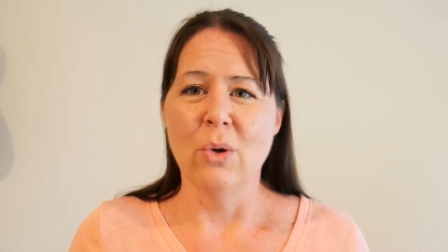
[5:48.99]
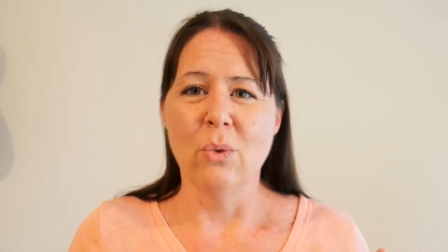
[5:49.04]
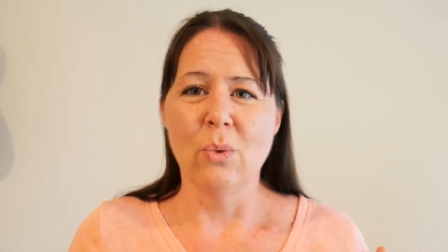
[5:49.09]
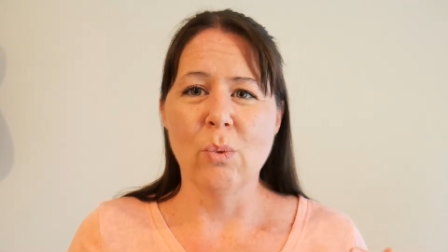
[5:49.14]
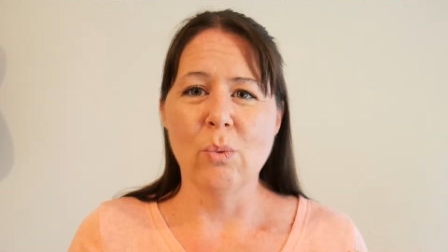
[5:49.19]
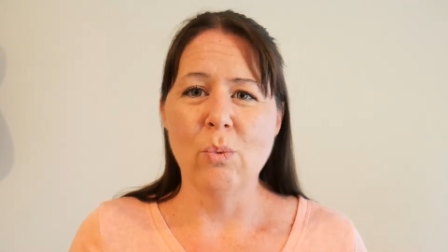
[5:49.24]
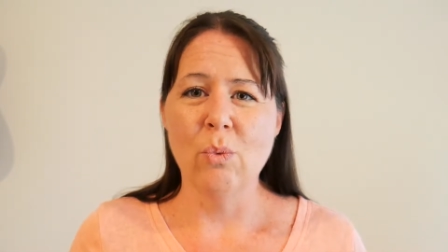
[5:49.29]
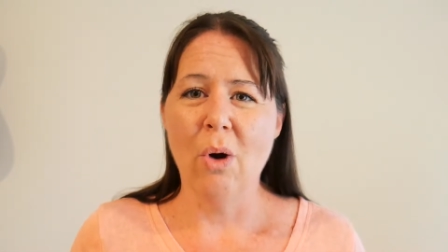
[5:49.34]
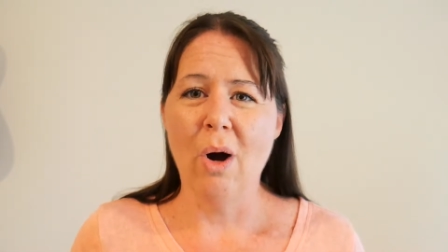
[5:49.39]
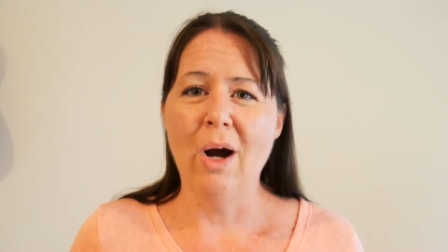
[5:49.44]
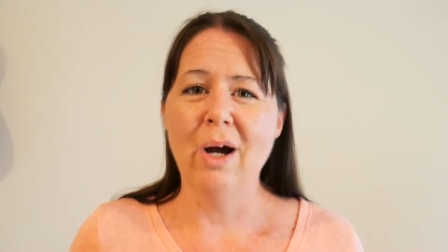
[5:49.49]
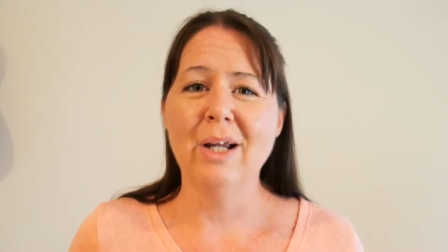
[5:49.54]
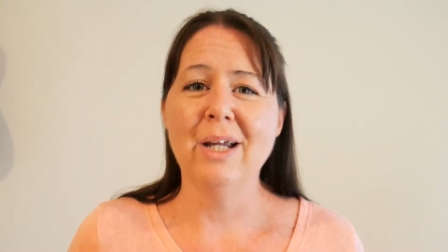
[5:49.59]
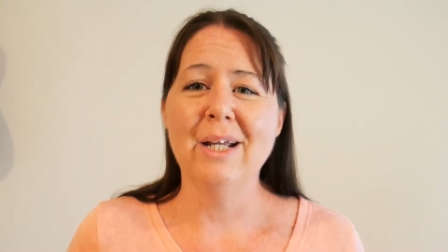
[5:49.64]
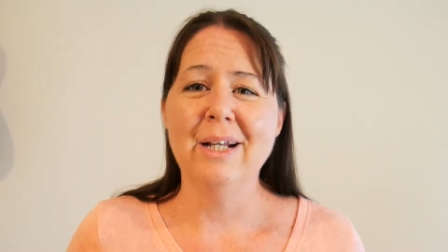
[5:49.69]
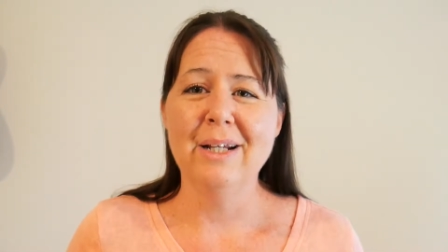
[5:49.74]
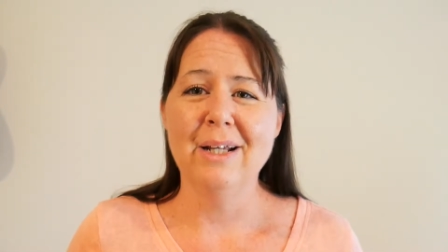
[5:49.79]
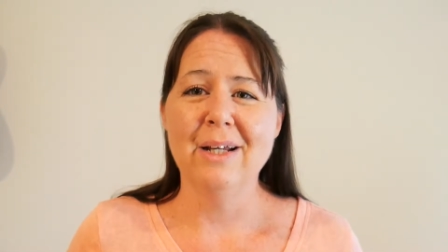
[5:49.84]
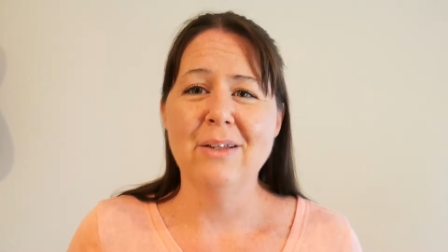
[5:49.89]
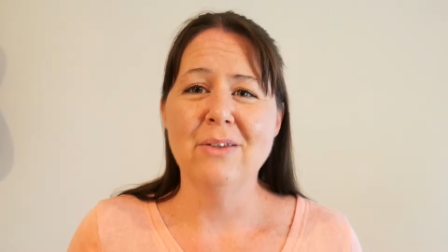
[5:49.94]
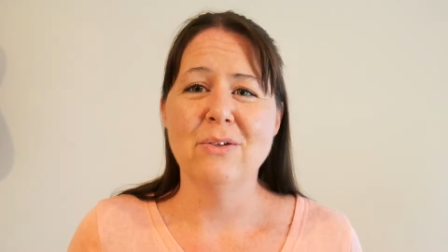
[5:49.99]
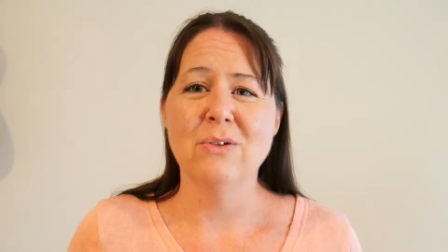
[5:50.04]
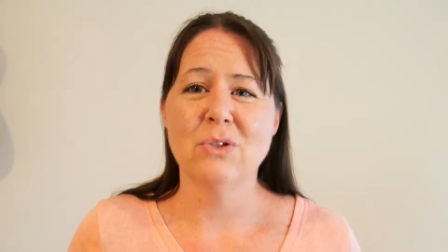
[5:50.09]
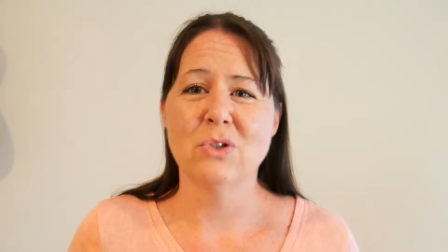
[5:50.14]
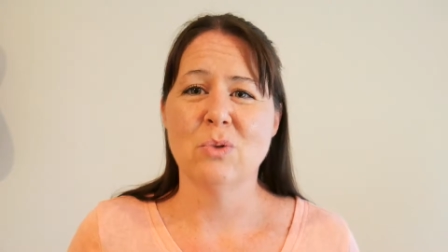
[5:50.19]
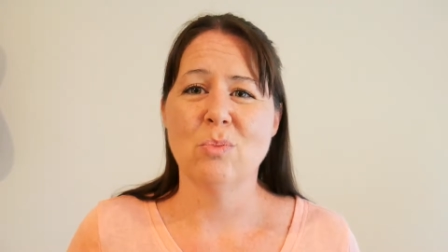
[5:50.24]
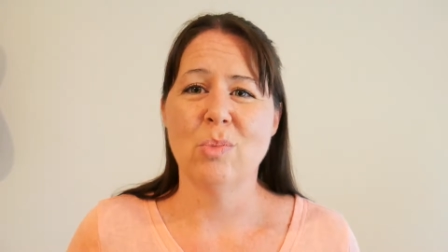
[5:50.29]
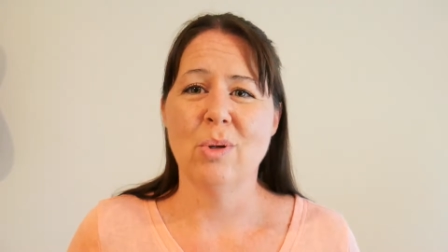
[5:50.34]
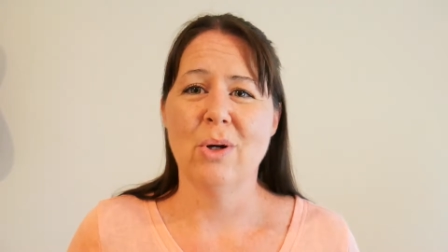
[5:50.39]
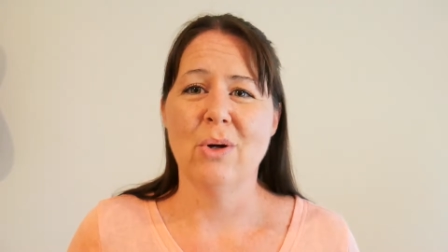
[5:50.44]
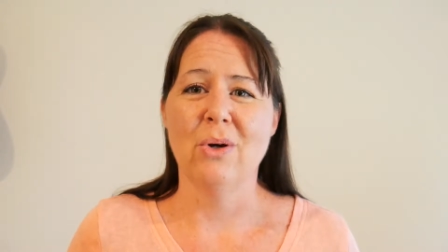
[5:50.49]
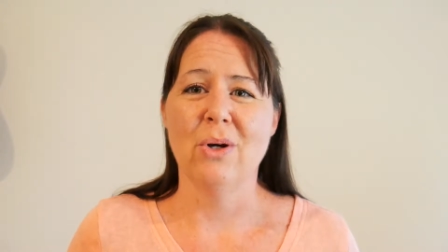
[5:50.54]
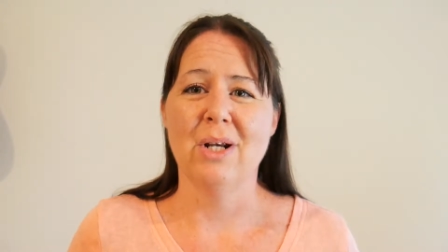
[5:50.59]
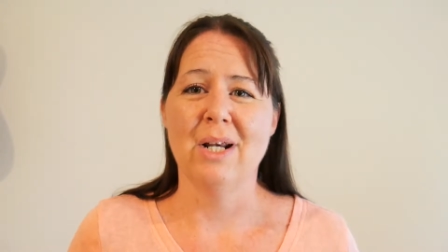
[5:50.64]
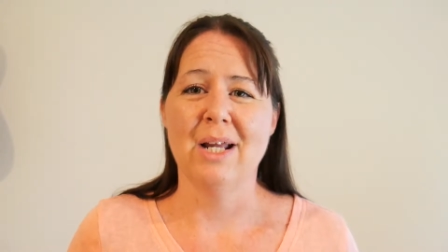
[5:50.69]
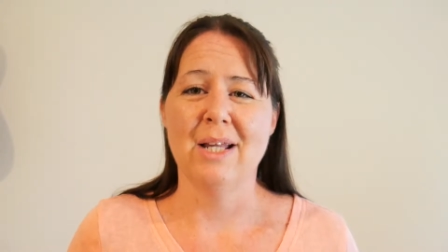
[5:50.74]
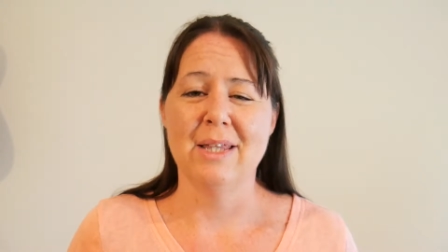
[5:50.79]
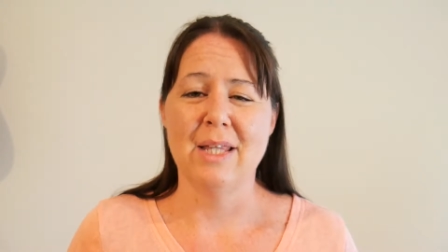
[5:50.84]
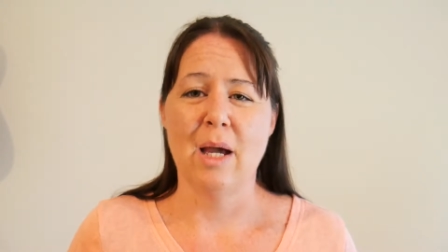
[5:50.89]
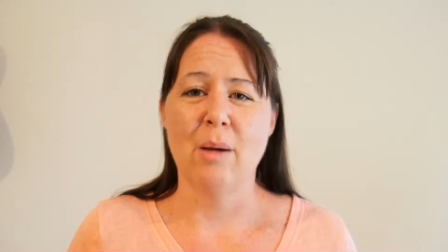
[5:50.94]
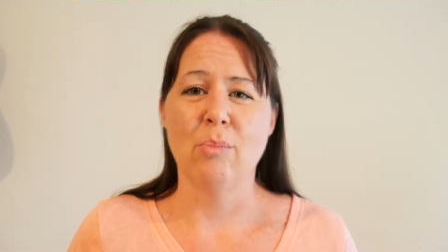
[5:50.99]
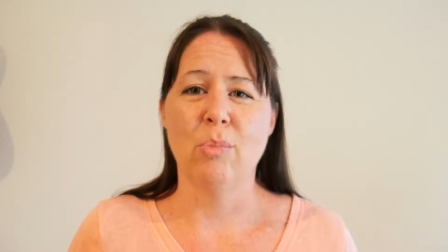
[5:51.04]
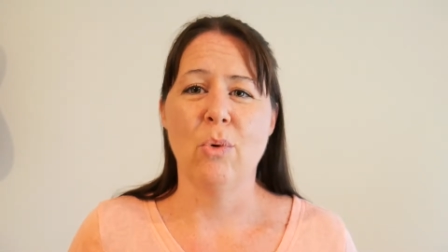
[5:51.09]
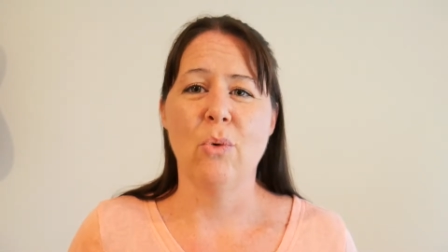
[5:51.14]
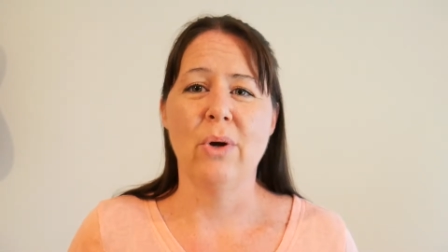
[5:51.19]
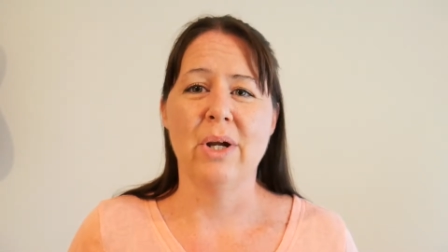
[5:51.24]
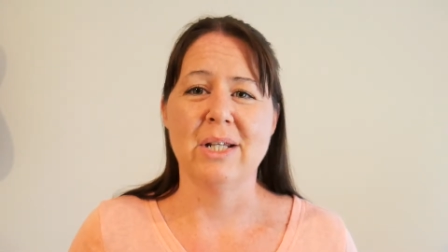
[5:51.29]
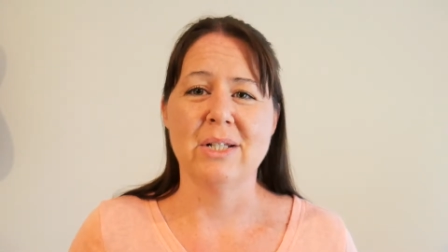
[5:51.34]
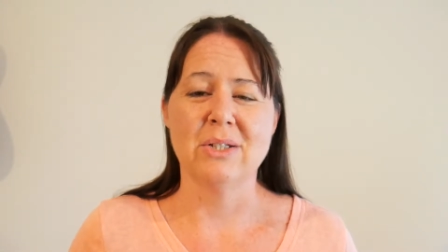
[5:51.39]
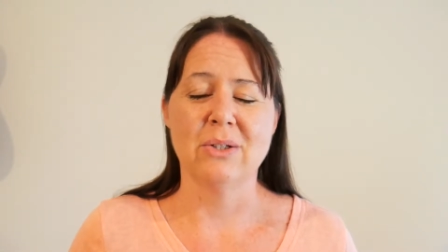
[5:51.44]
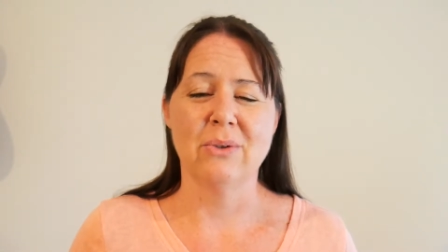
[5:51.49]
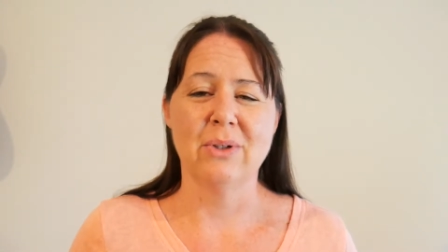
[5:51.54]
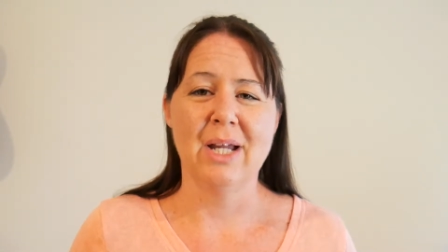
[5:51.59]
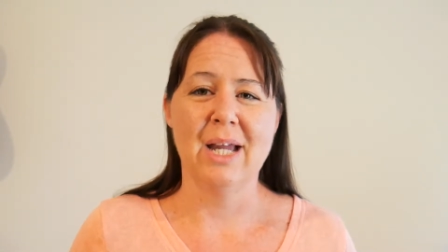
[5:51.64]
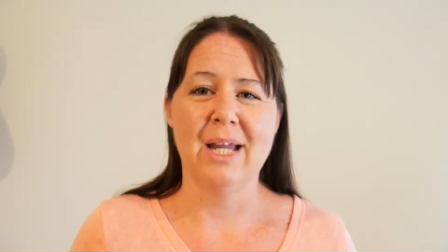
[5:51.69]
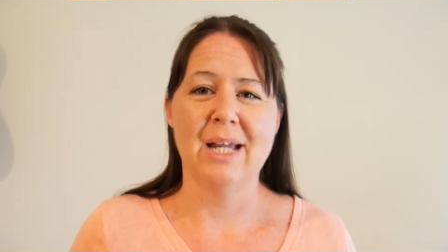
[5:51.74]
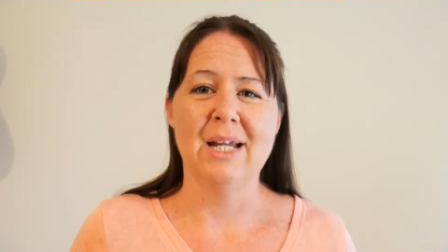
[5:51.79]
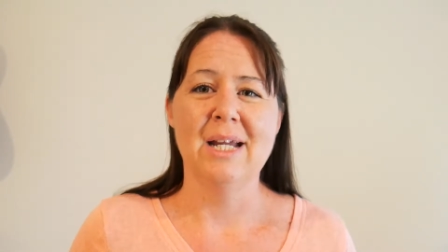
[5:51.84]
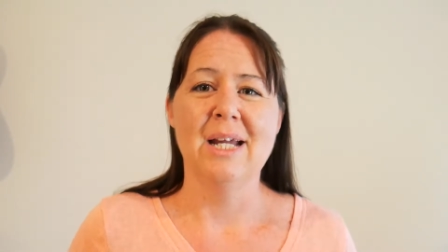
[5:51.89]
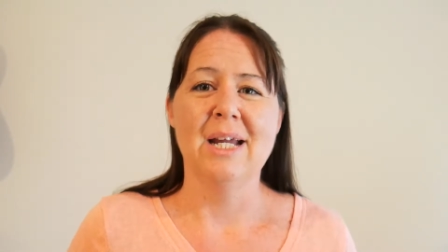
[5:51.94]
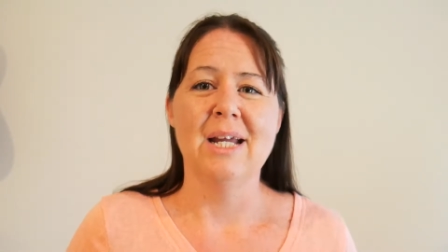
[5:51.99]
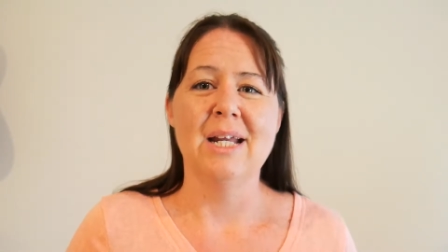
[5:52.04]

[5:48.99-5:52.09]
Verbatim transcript: we're walking in the spirit at that point, okay?